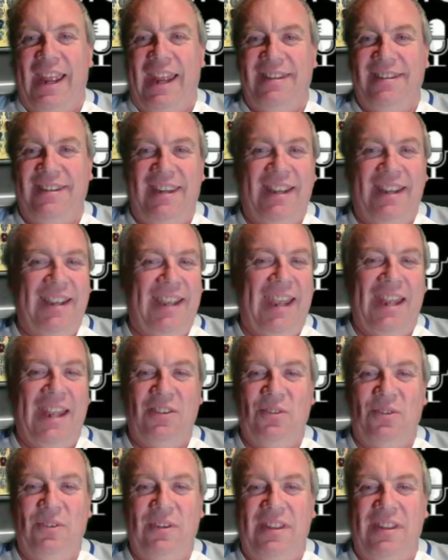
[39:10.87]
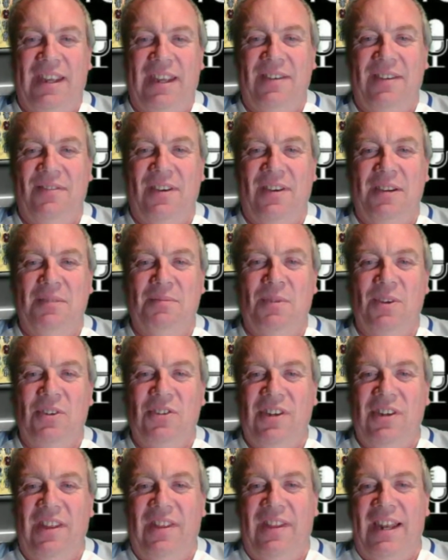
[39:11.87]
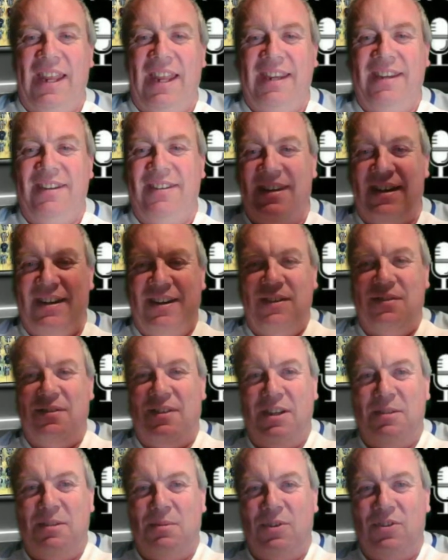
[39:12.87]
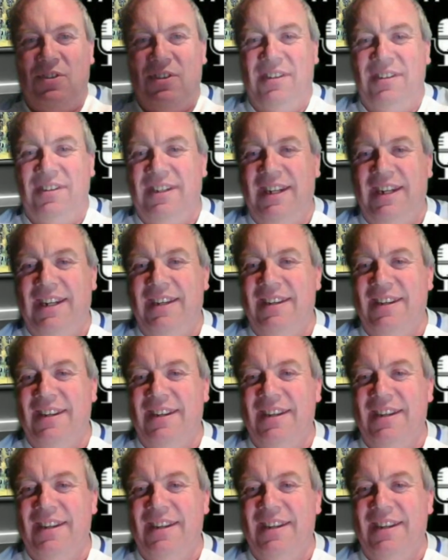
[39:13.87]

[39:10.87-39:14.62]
Take care, Tony. Thank you very much. Hit the likes. Thank you very much indeed.